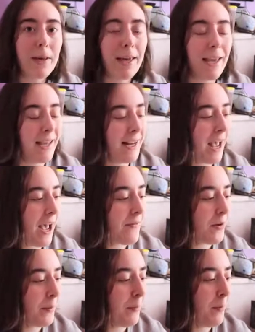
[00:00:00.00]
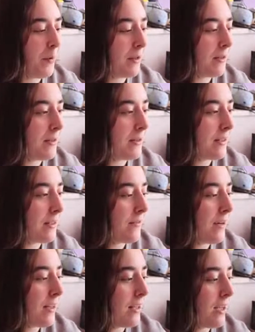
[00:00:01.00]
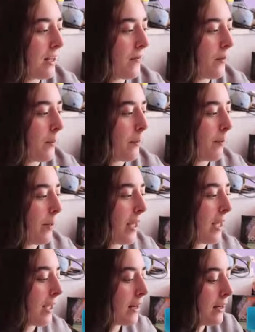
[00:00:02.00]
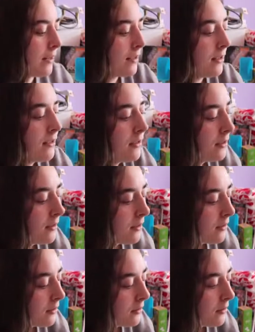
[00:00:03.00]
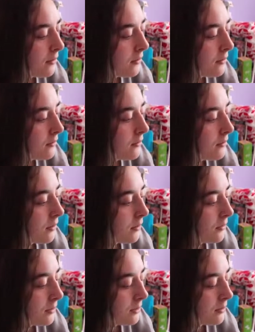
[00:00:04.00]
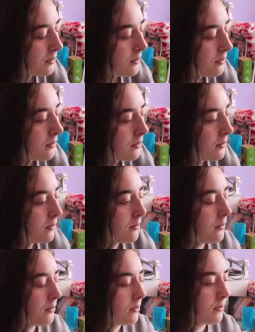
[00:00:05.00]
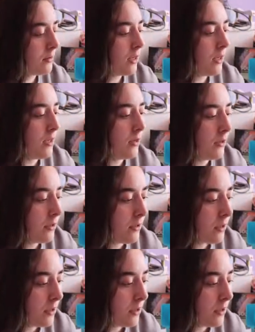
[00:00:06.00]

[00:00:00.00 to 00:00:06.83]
We can't have our poor little Cinderella not have a bed. So let's take a look